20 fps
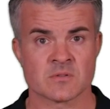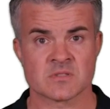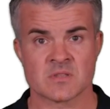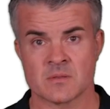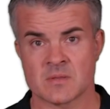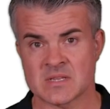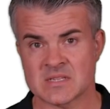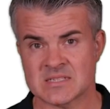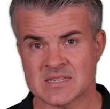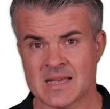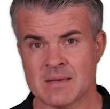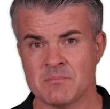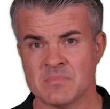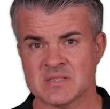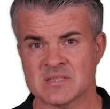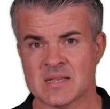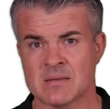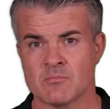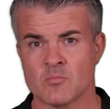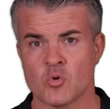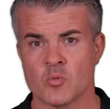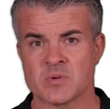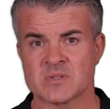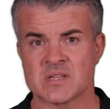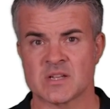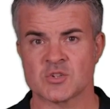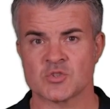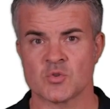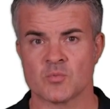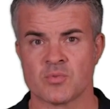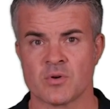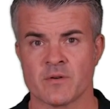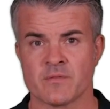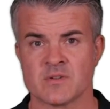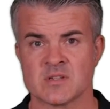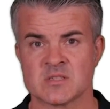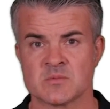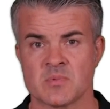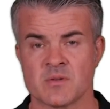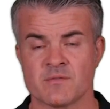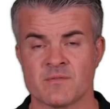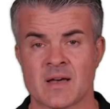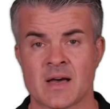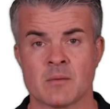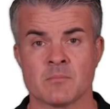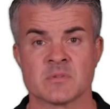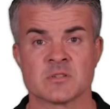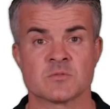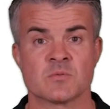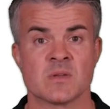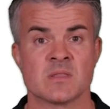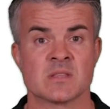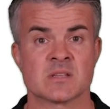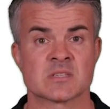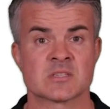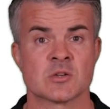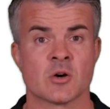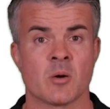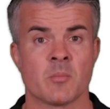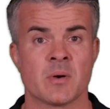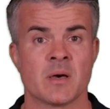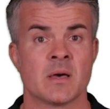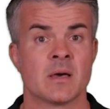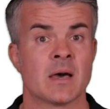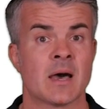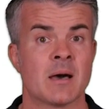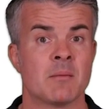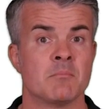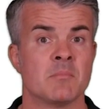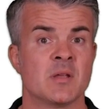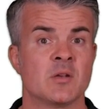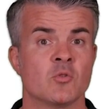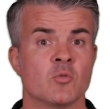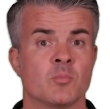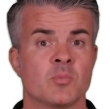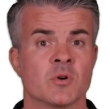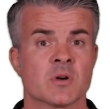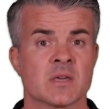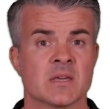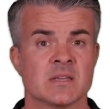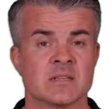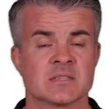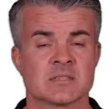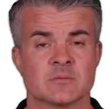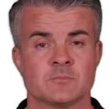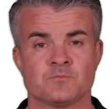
then there's 10% more potential profit to be found between the top and middle bookies.